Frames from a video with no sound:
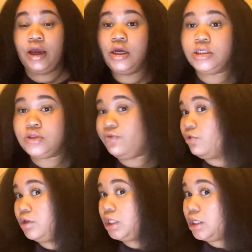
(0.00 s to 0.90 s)
is
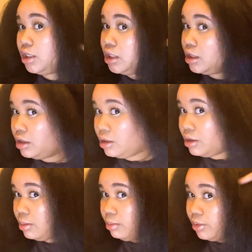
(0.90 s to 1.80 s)
fully
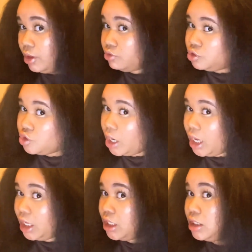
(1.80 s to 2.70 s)
blow
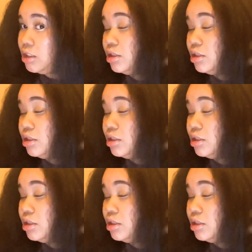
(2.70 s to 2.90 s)
dried,